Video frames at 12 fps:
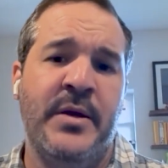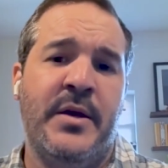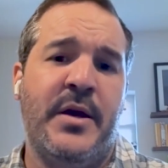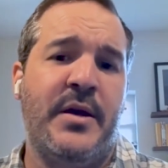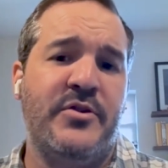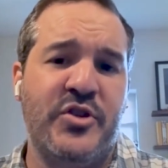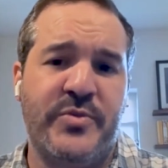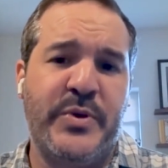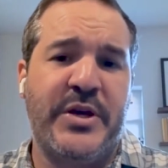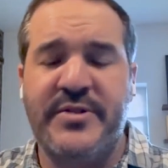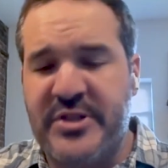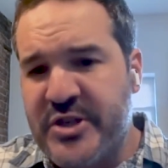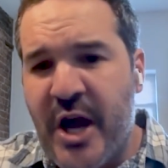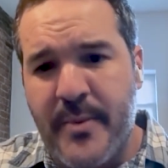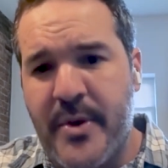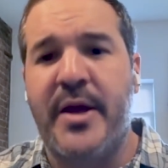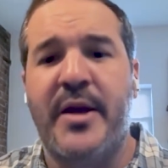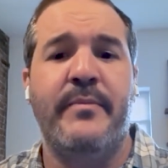And just because it's
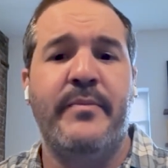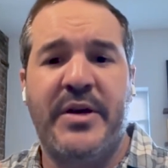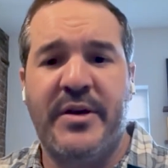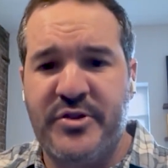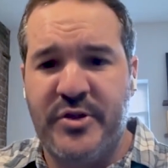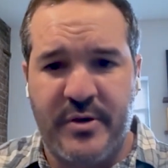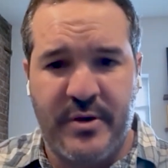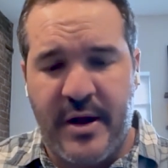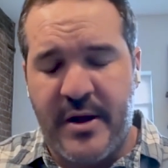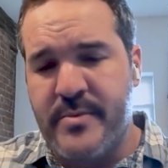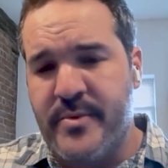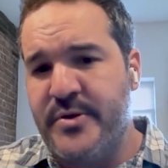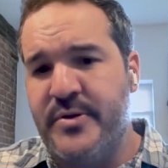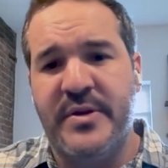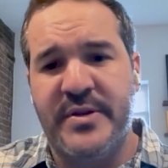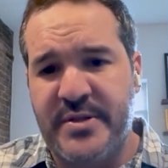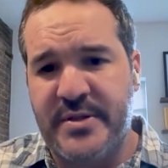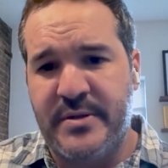coming and because you're able to do
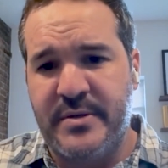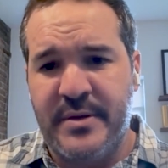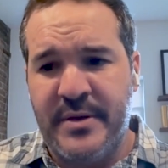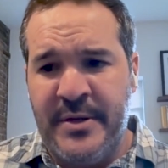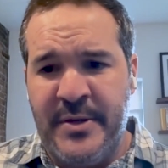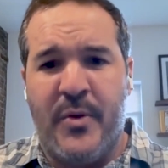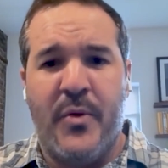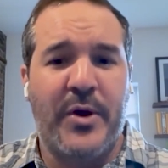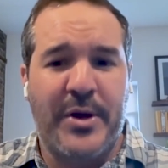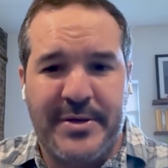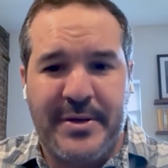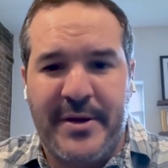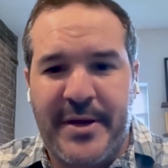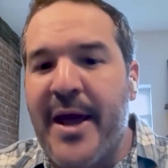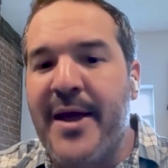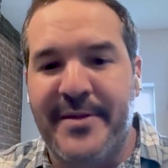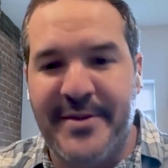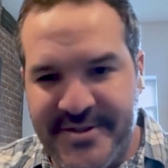this in Oregon,
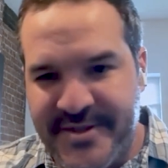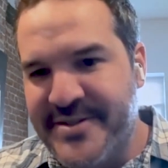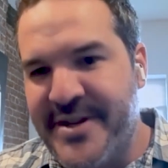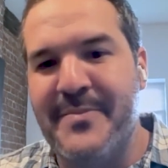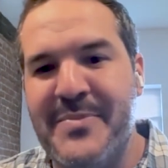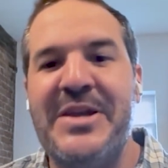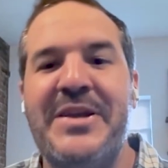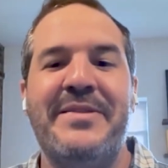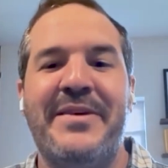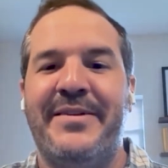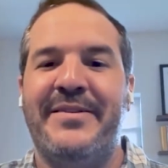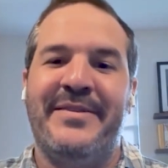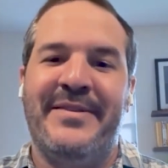again, this does not mean that